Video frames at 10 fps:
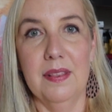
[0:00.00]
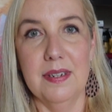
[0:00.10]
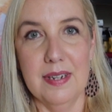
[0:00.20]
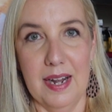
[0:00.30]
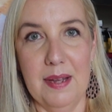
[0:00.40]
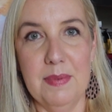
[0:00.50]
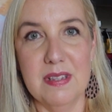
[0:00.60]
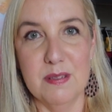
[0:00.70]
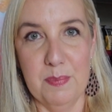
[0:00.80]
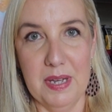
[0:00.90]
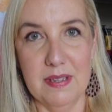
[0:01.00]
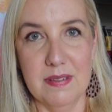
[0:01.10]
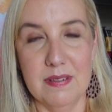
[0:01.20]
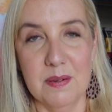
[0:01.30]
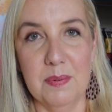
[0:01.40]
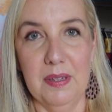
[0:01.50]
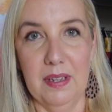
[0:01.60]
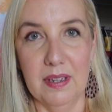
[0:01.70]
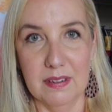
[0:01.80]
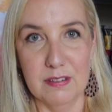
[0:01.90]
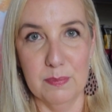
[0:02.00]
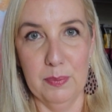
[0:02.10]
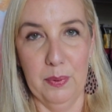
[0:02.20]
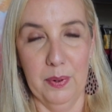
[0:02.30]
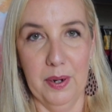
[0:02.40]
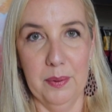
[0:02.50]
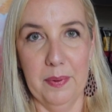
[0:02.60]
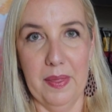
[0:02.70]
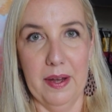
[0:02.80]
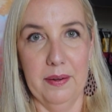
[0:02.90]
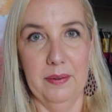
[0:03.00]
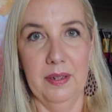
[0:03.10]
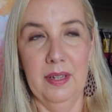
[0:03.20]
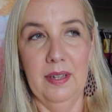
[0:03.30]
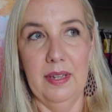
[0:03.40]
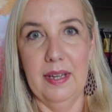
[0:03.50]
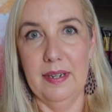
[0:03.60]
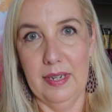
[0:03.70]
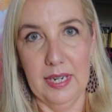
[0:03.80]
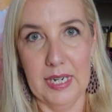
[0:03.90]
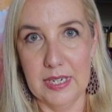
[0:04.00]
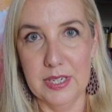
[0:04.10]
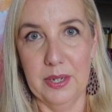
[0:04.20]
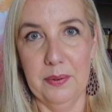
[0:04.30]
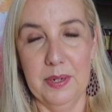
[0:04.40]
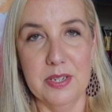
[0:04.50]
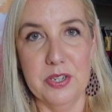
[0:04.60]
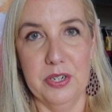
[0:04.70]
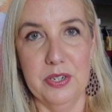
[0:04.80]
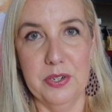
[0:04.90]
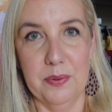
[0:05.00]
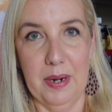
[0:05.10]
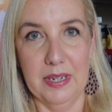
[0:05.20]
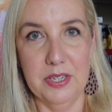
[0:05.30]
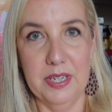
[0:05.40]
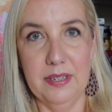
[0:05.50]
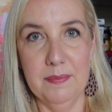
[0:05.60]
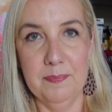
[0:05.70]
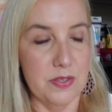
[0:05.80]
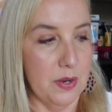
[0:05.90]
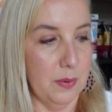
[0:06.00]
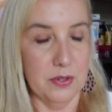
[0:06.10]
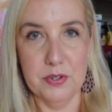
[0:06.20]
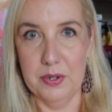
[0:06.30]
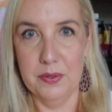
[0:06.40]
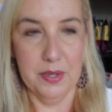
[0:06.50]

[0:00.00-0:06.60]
the time and space to really explore without it needing to go in a certain direction. So I'll show you